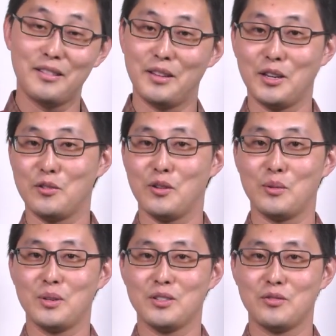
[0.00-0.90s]
Thank you very
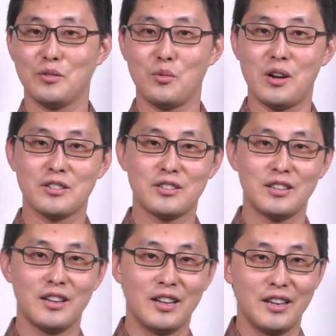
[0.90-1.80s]
much for watching,
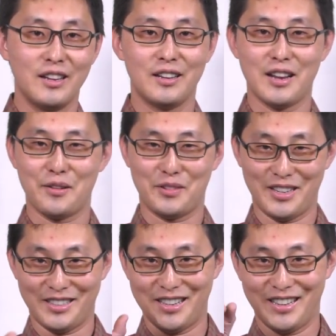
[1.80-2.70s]
and have a
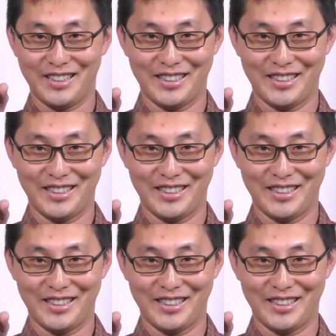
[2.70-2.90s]
nice day.